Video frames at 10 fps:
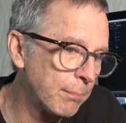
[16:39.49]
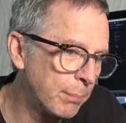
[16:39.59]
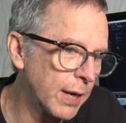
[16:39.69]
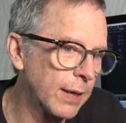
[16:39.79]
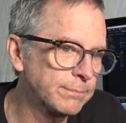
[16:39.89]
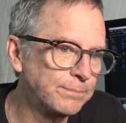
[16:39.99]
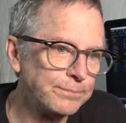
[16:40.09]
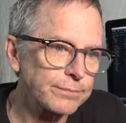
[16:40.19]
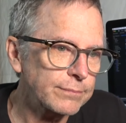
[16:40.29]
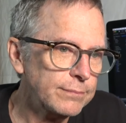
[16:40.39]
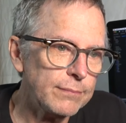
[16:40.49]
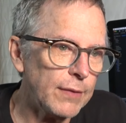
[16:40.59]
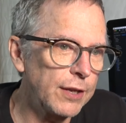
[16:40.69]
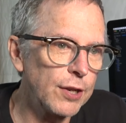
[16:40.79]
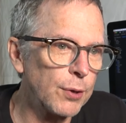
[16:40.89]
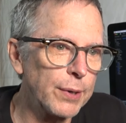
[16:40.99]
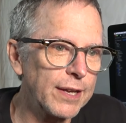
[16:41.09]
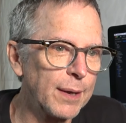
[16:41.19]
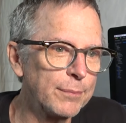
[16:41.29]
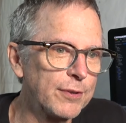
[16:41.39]
But, you know, when
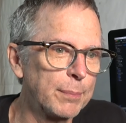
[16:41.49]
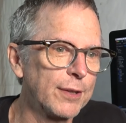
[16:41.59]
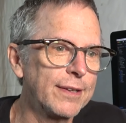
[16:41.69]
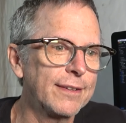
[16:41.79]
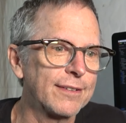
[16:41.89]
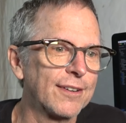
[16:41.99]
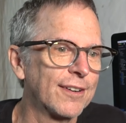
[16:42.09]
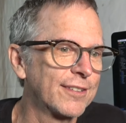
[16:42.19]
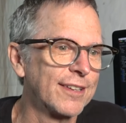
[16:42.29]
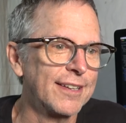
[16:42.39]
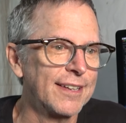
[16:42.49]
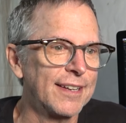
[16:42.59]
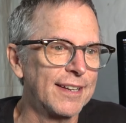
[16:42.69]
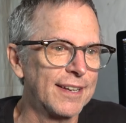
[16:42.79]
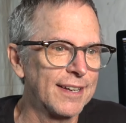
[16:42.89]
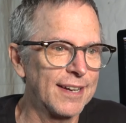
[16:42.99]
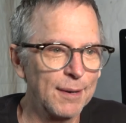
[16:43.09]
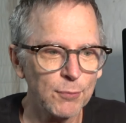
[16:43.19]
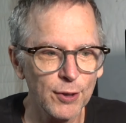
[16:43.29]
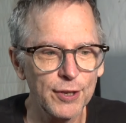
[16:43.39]
it comes to building guitars, uh,
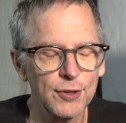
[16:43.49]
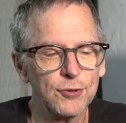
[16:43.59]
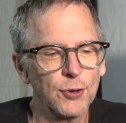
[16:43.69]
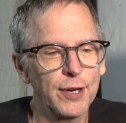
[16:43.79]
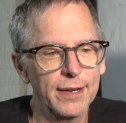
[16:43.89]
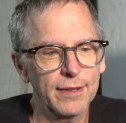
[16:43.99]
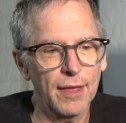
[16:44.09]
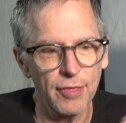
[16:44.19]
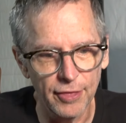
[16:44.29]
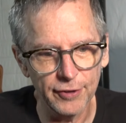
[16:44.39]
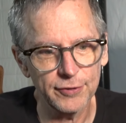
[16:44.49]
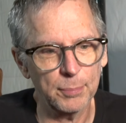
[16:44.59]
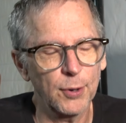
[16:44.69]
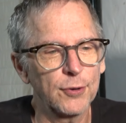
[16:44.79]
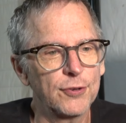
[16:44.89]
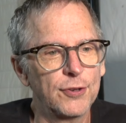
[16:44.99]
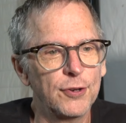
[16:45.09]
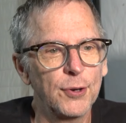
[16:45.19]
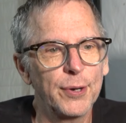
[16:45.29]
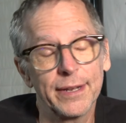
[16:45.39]
I'm really enjoying this approach to
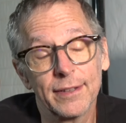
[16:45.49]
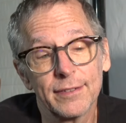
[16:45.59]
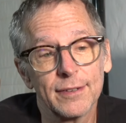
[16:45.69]
doing it.